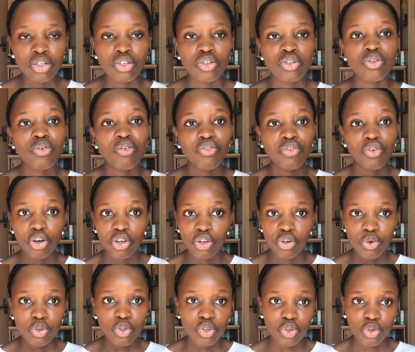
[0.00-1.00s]
So for
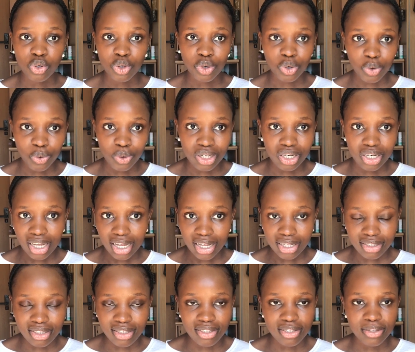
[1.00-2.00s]
you to know
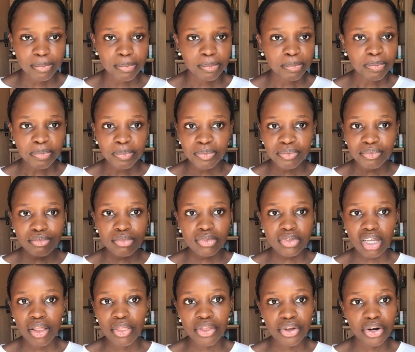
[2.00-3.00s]
that
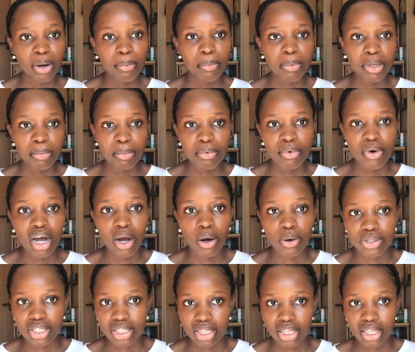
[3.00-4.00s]
there are people
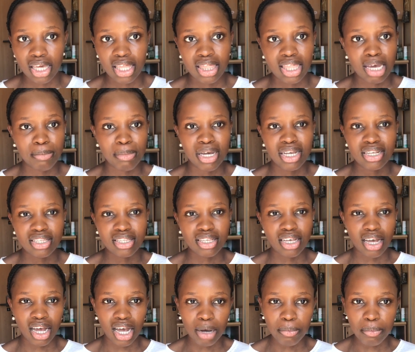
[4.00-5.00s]
out there that might
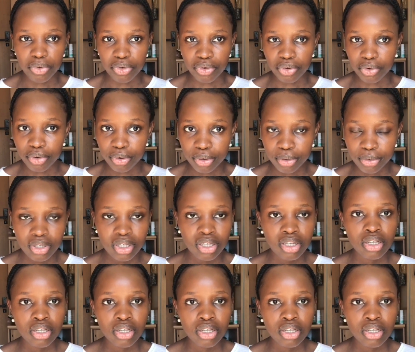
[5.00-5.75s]
scam you,